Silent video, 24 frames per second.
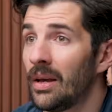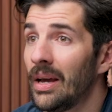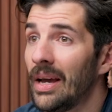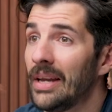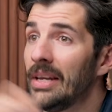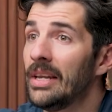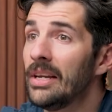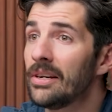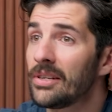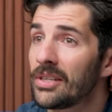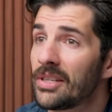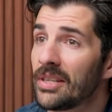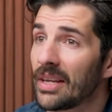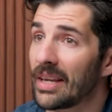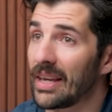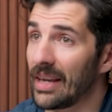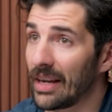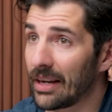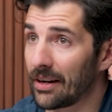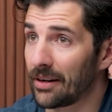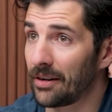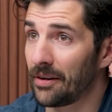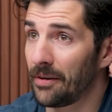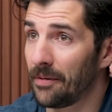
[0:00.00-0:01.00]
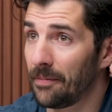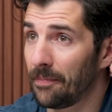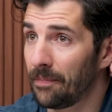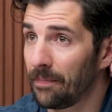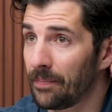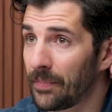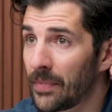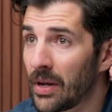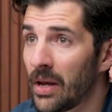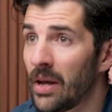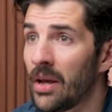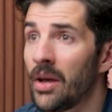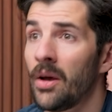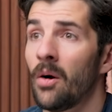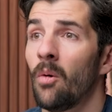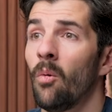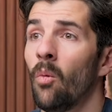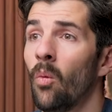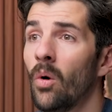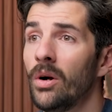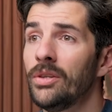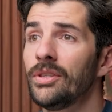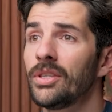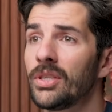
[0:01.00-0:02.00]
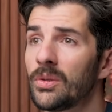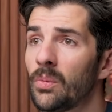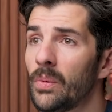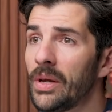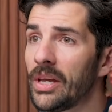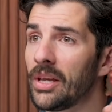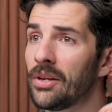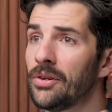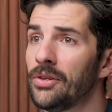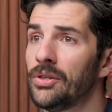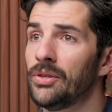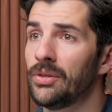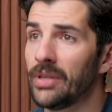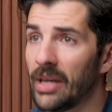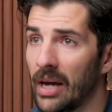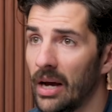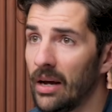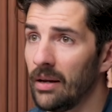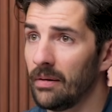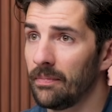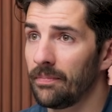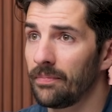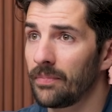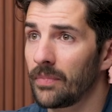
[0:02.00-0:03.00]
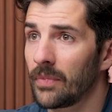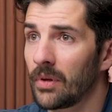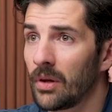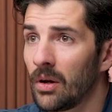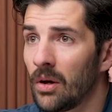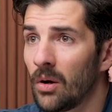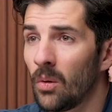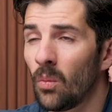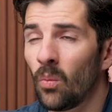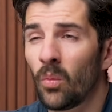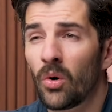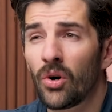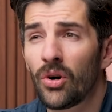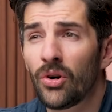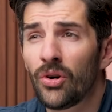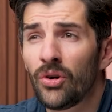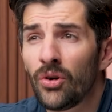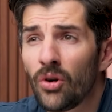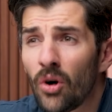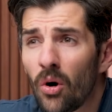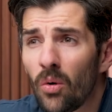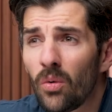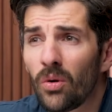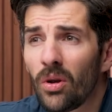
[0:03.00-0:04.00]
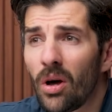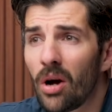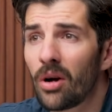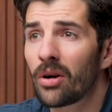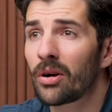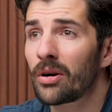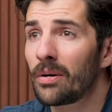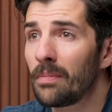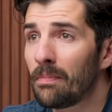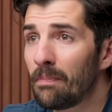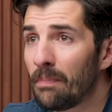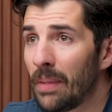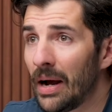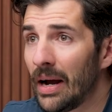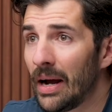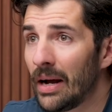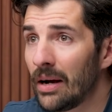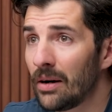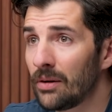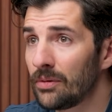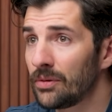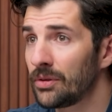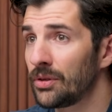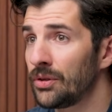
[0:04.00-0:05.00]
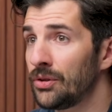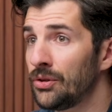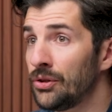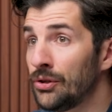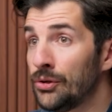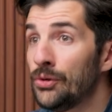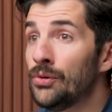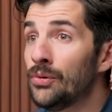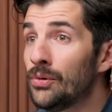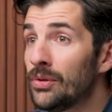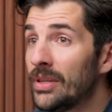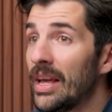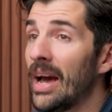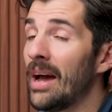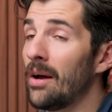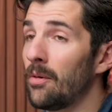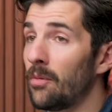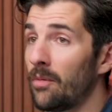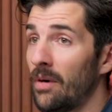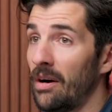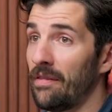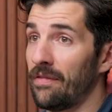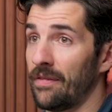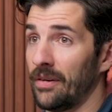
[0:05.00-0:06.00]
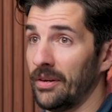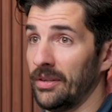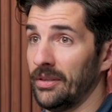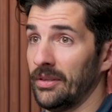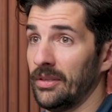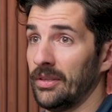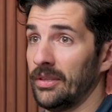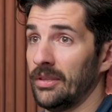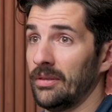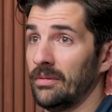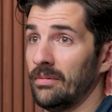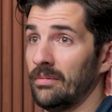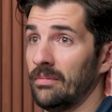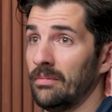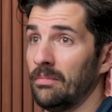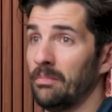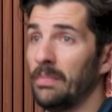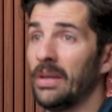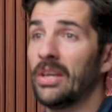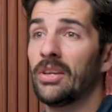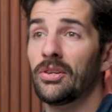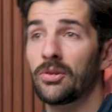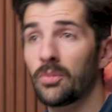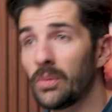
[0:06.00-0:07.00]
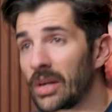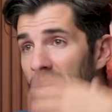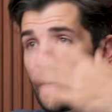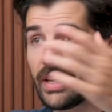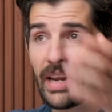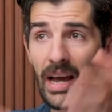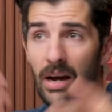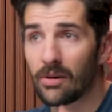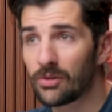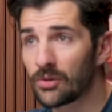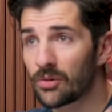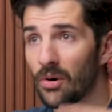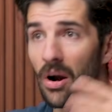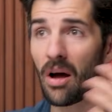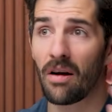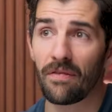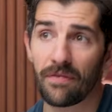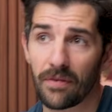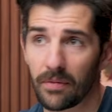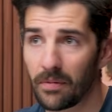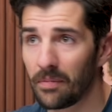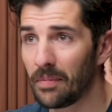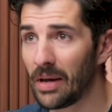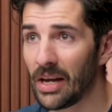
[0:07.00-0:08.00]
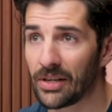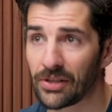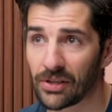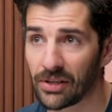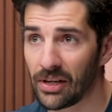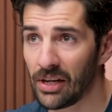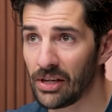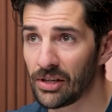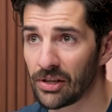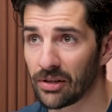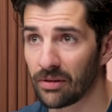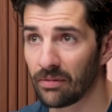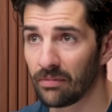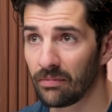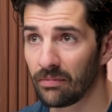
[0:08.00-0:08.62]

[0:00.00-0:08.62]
And here's the kicker. Once we can do that, we're no longer bound to that reference, because we can now draw from imagination.